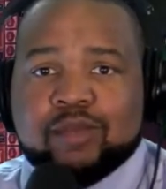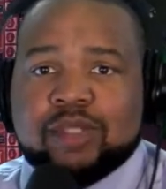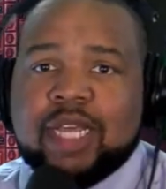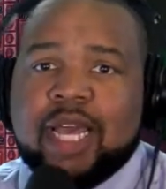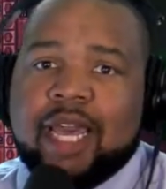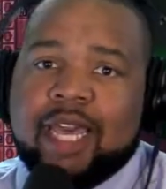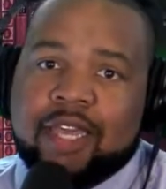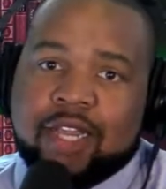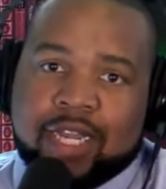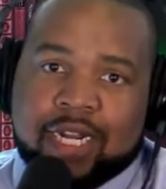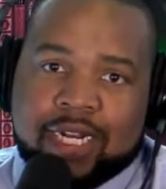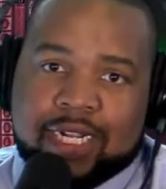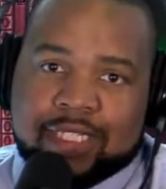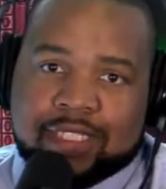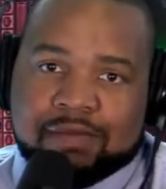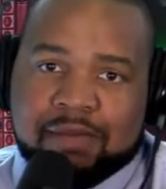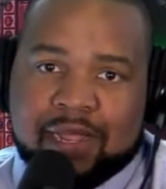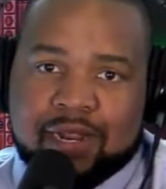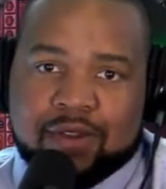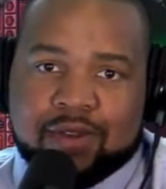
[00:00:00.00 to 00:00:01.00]
and you're going to need
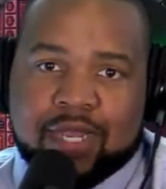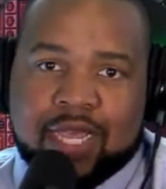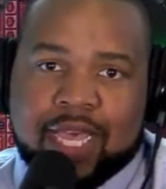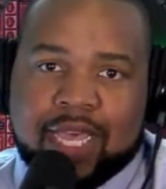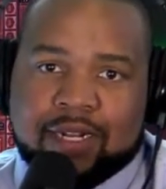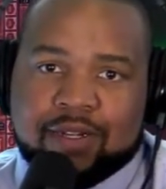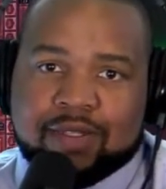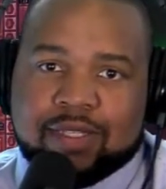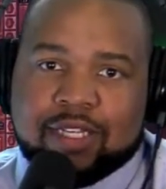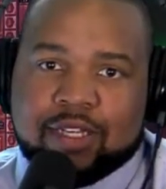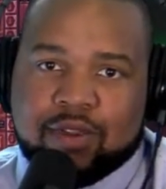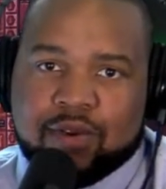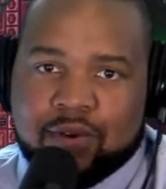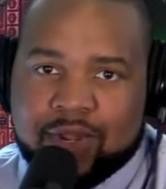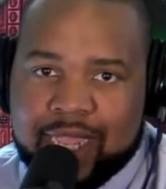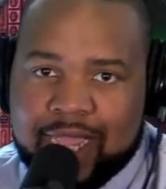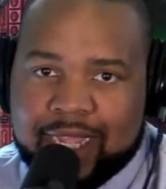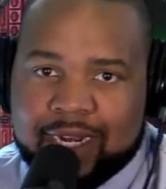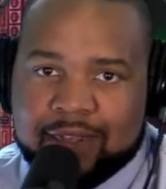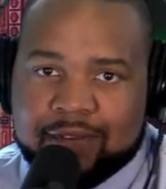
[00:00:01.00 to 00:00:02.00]
somebody who can handle the
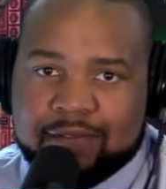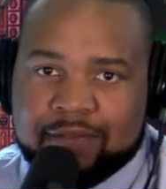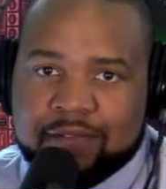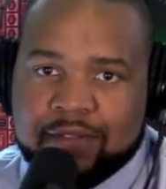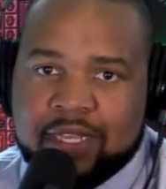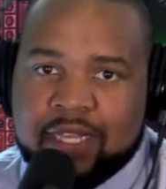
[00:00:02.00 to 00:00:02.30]
creative